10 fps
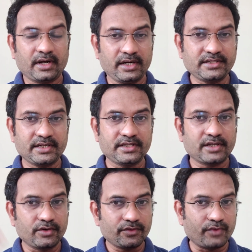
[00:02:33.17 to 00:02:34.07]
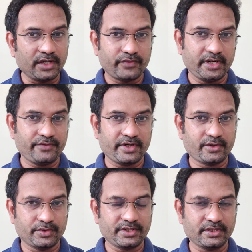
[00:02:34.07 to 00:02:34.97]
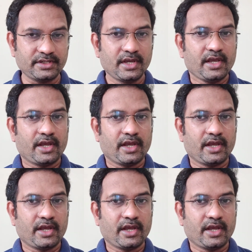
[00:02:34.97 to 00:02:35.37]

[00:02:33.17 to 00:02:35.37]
Understand this out of 125 questions